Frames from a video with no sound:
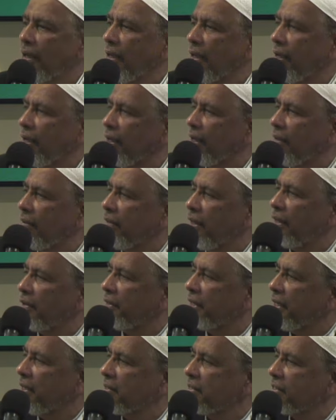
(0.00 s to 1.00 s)
there
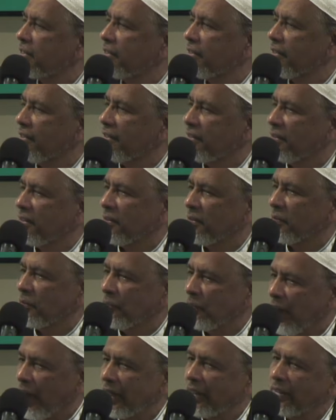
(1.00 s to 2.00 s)
is
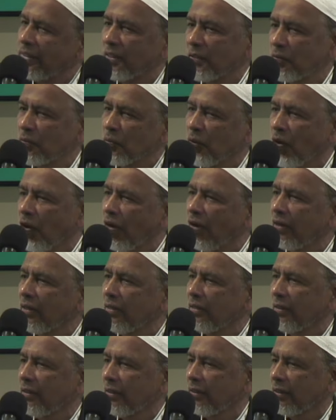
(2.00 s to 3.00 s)
right and
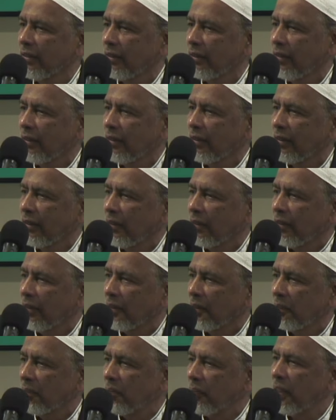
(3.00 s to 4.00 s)
wrong.
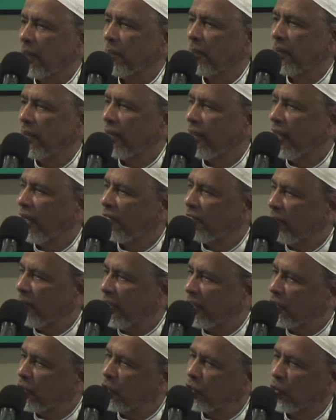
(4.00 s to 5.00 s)
People have
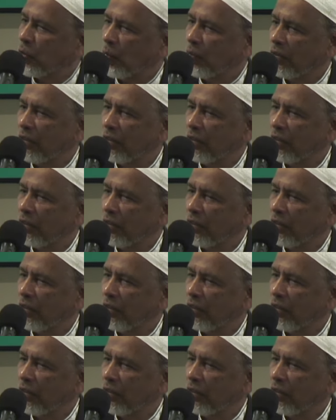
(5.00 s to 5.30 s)
been shown the